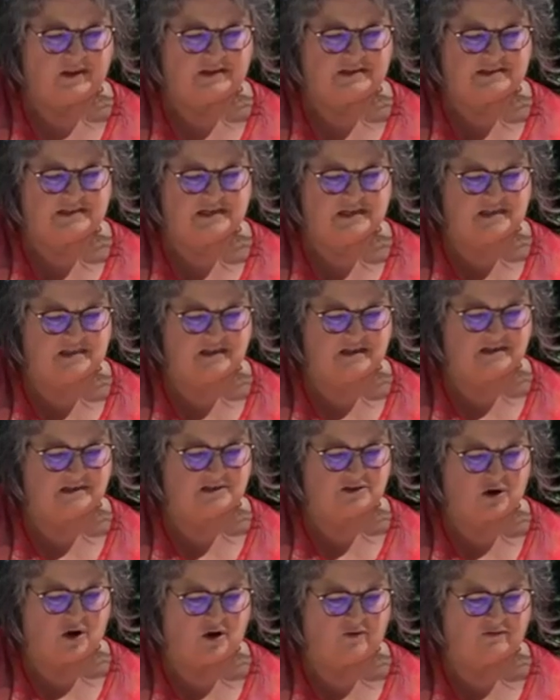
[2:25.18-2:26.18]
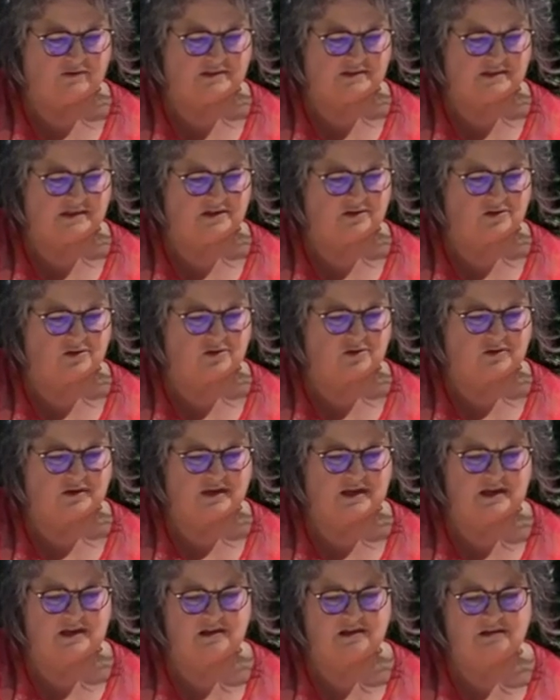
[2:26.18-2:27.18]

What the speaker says: tea that is harvested early.